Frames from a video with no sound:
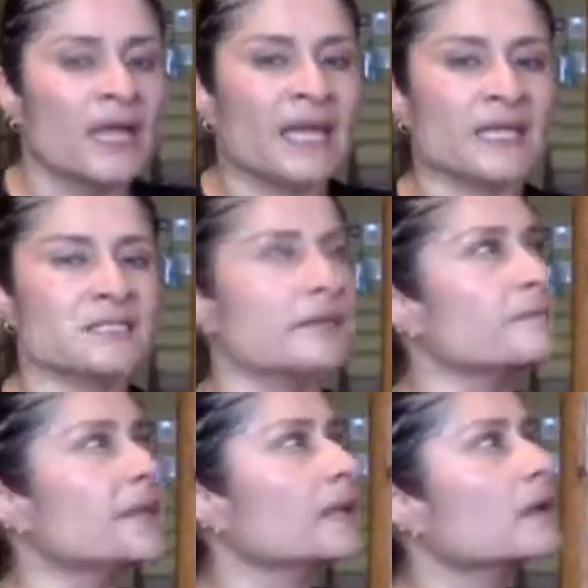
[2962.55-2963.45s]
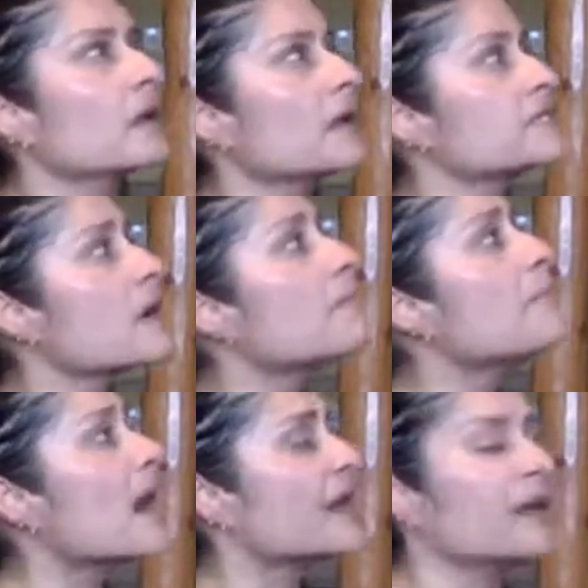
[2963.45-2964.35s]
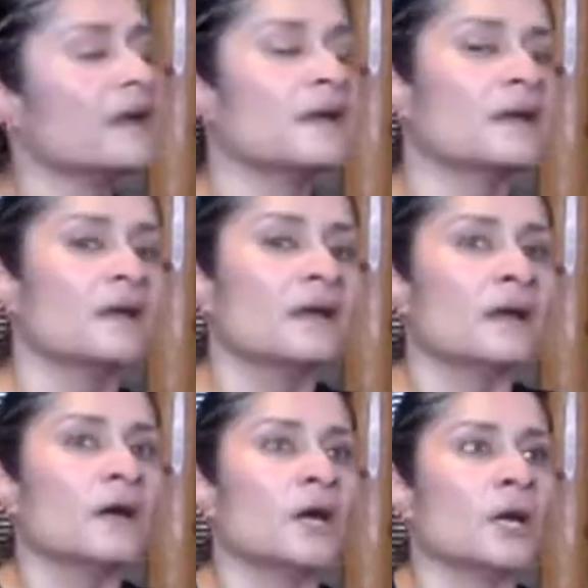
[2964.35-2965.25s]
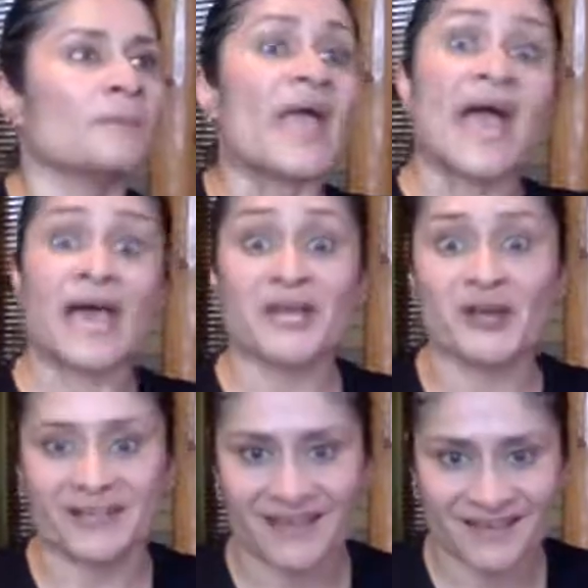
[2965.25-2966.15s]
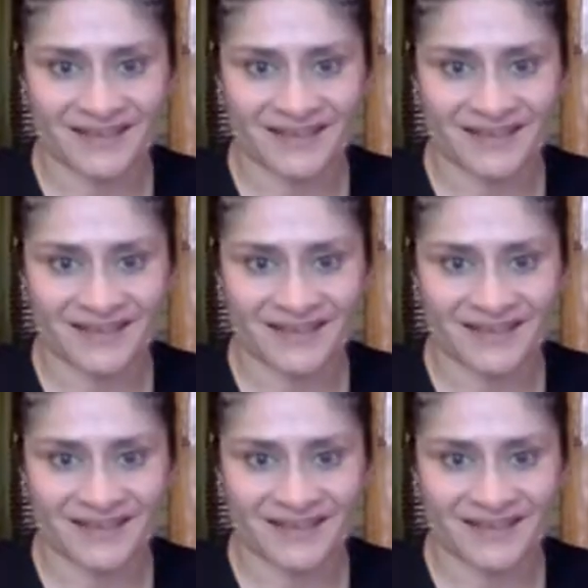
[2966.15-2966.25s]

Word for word: and it's going to be a, a Tabata um, add-on.